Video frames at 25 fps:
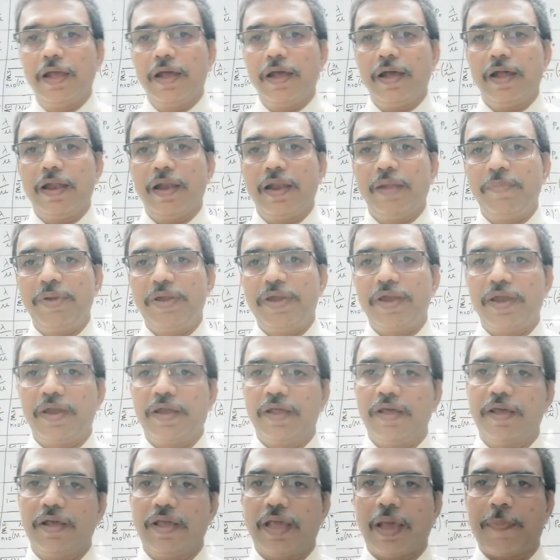
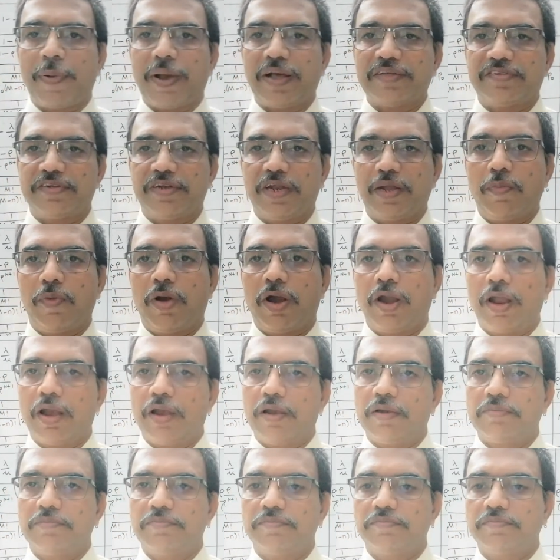limited capacity
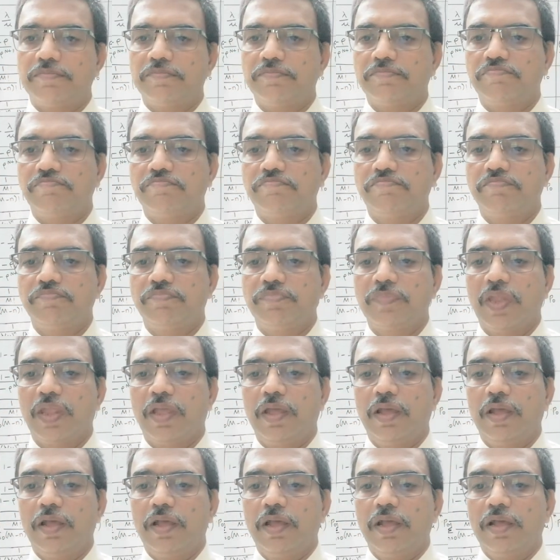model,
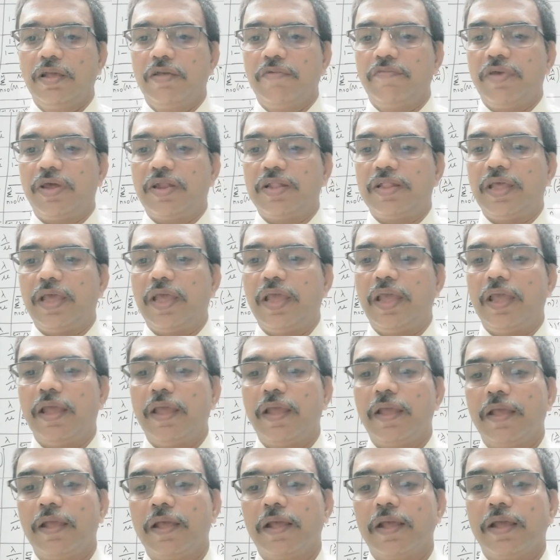where
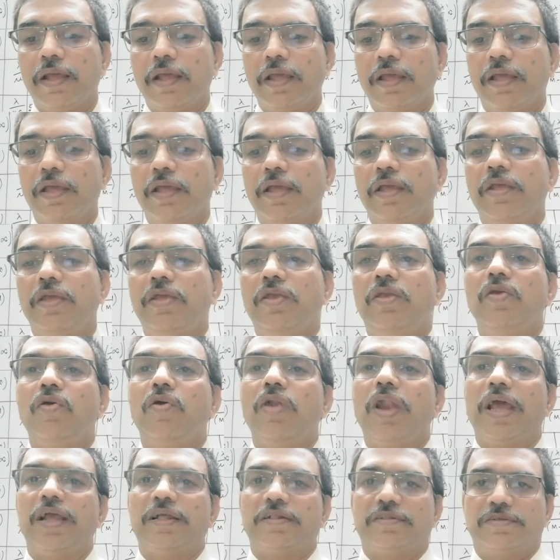the queue
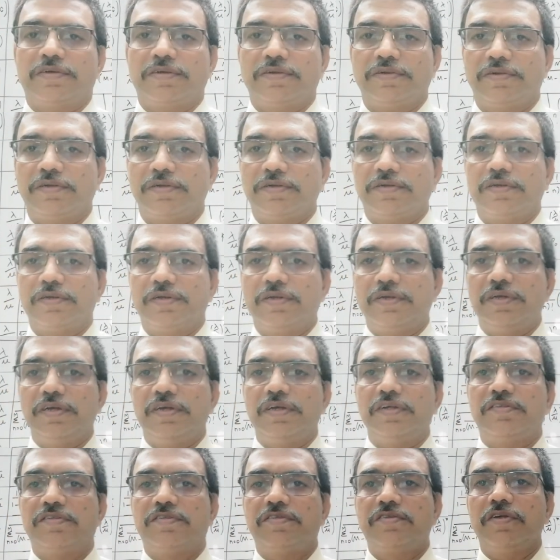length
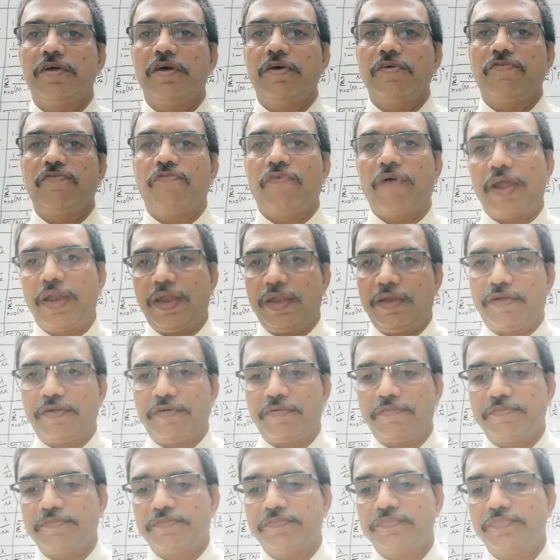is finite,
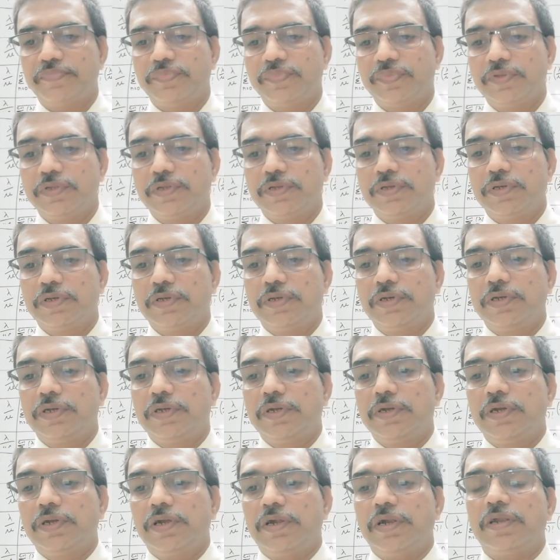
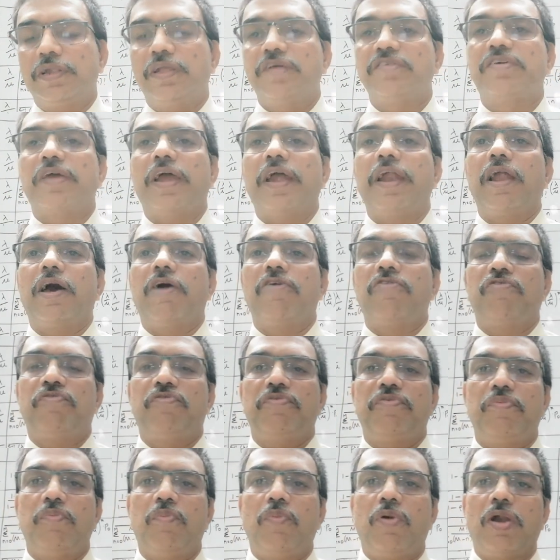and this kind
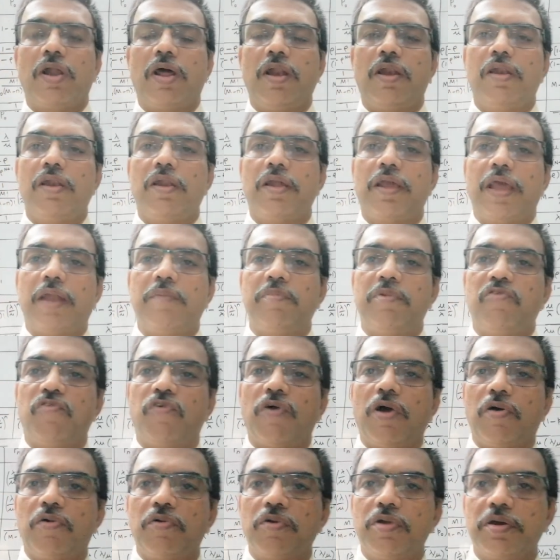of model can be
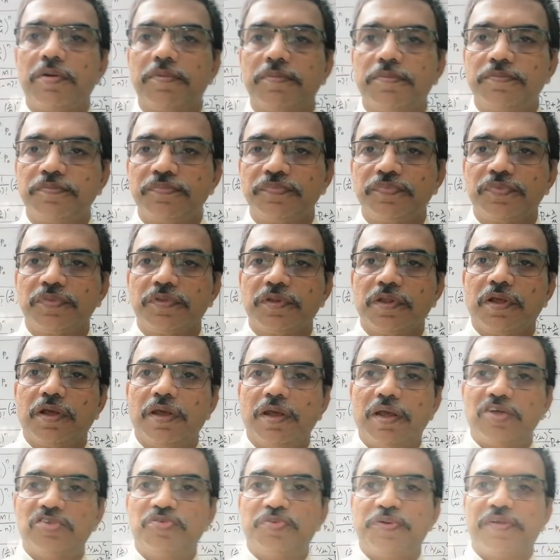found
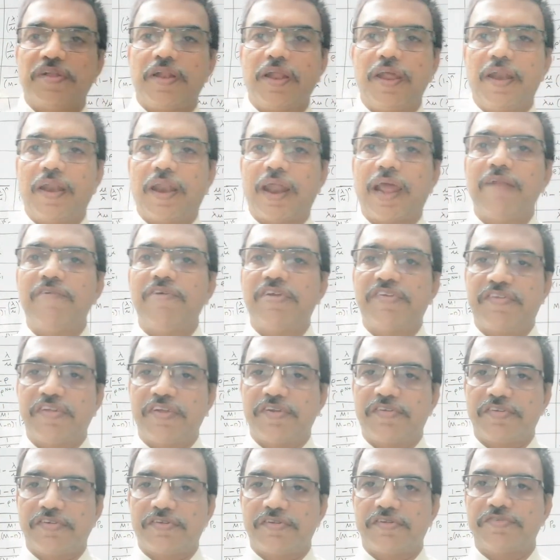especially in railway
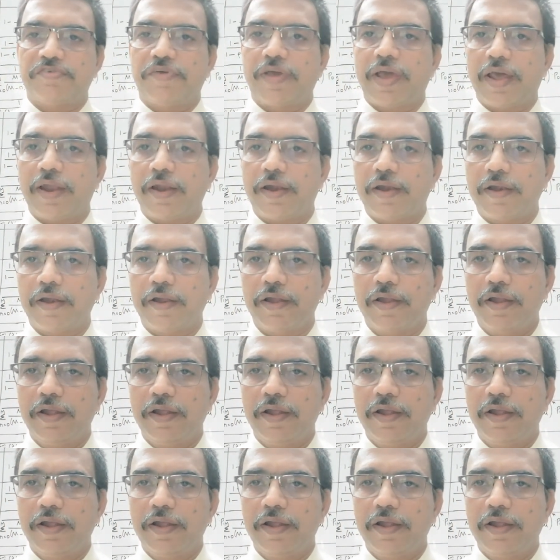stations, where